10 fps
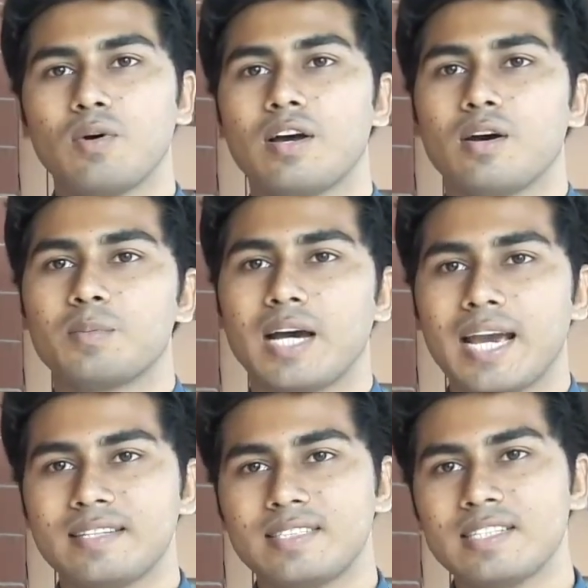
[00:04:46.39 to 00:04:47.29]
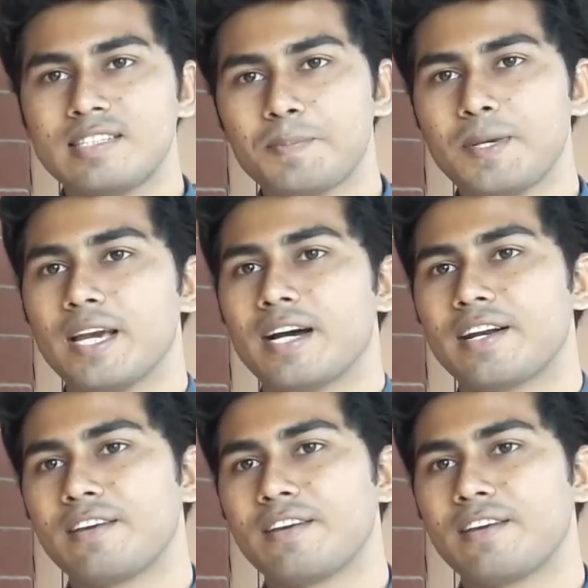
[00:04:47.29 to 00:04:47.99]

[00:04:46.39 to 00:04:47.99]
1 of the ICCPR